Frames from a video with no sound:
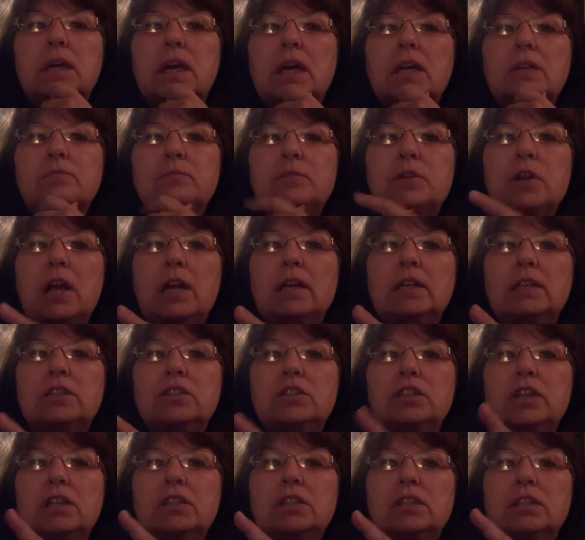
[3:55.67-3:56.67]
I'm trying to
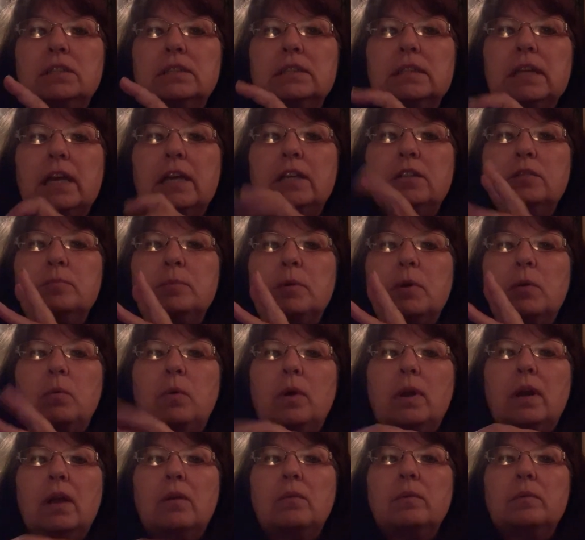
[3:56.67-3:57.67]
judge his age by
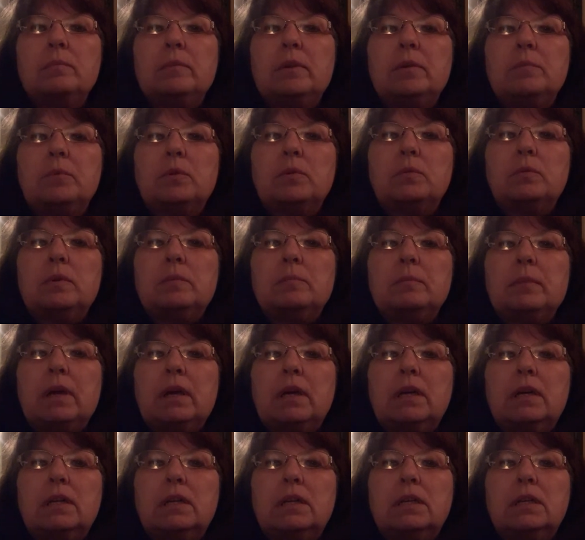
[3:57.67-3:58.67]
what I remembered when
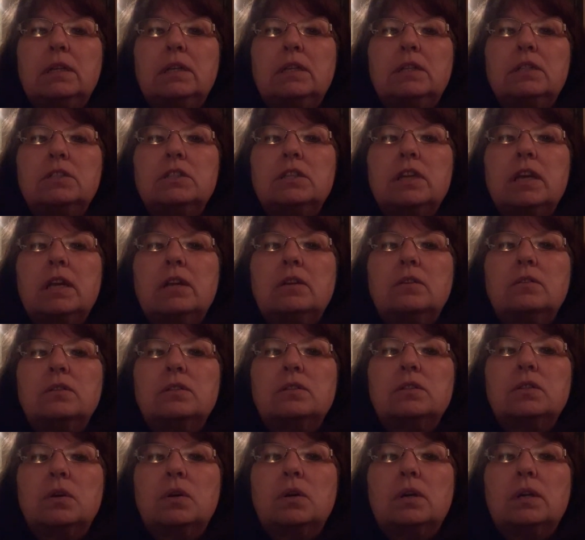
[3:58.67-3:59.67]
my channel
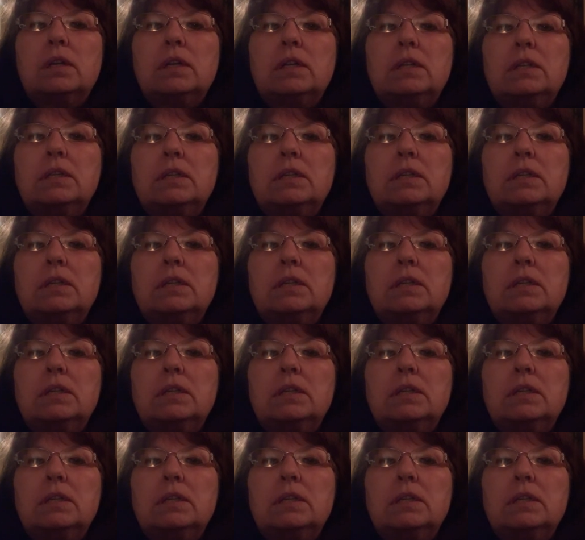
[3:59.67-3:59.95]
started.